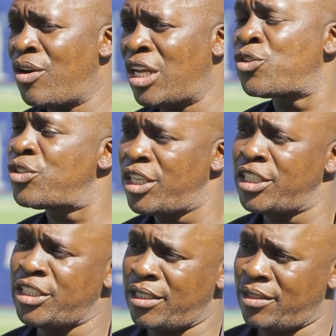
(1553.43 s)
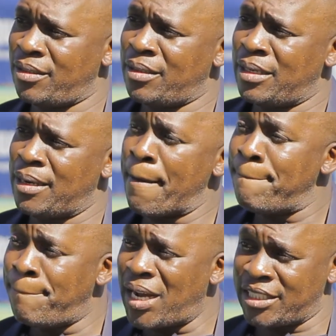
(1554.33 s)
association
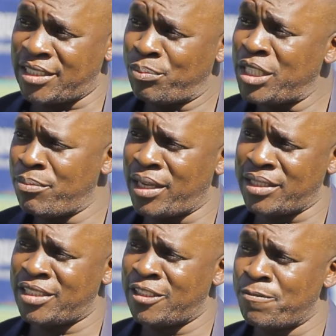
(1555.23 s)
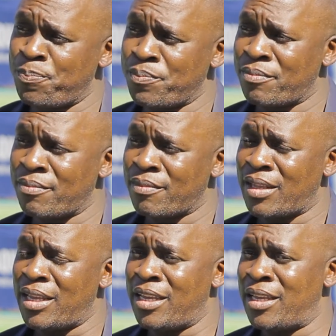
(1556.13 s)
minibus,
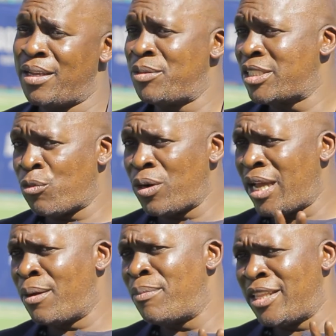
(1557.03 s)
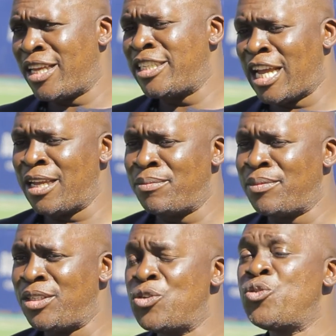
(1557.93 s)
Mr. Bulaya, by that time,
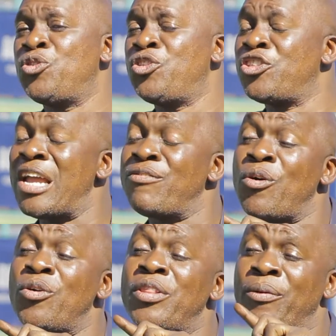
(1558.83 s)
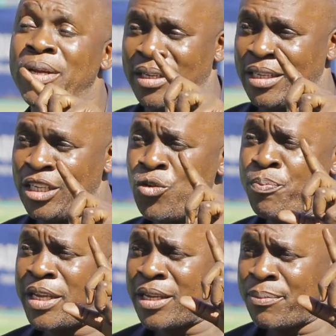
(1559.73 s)
you would drive all the way. You
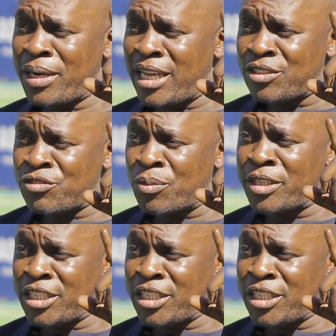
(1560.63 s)
pick players from